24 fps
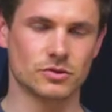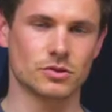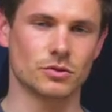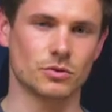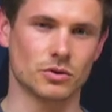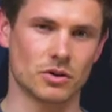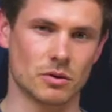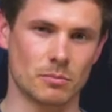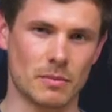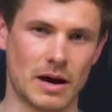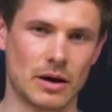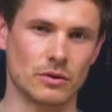so you
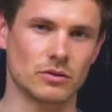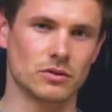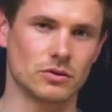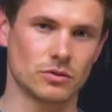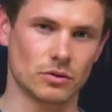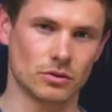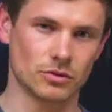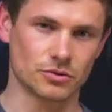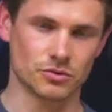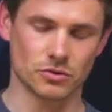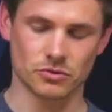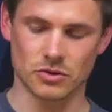can mount it
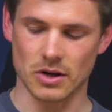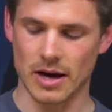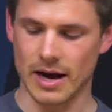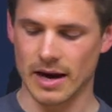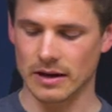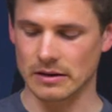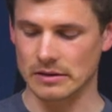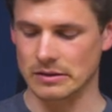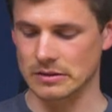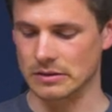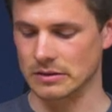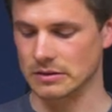also on your
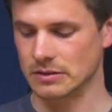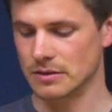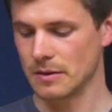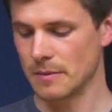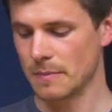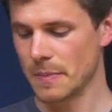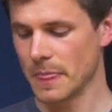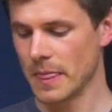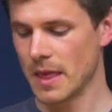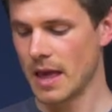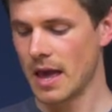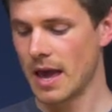harnesses.
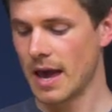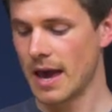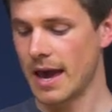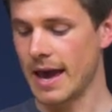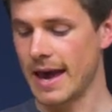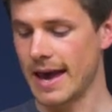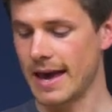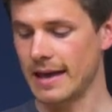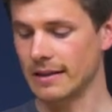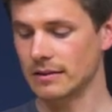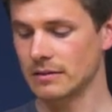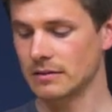
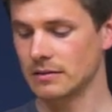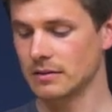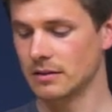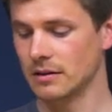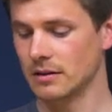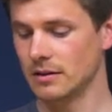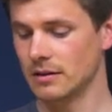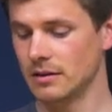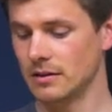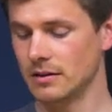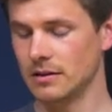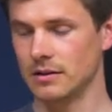And
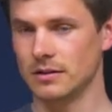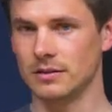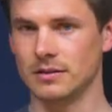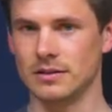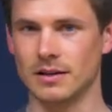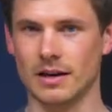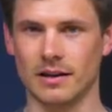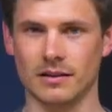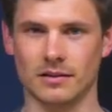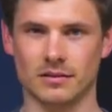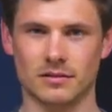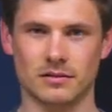in
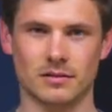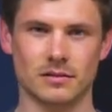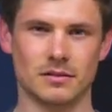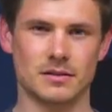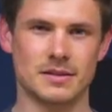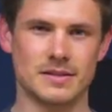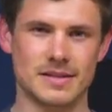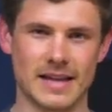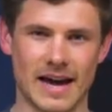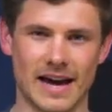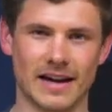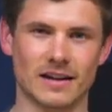the end,
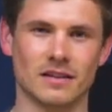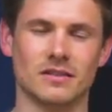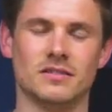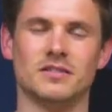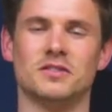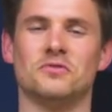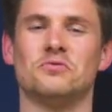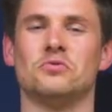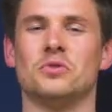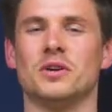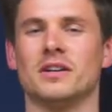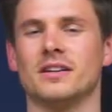nine
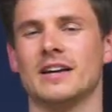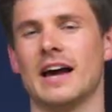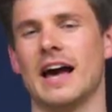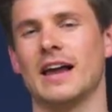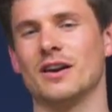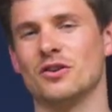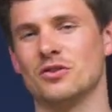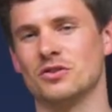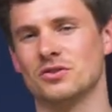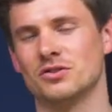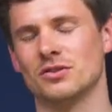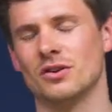different
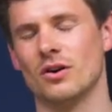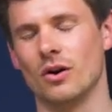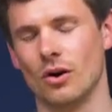colors,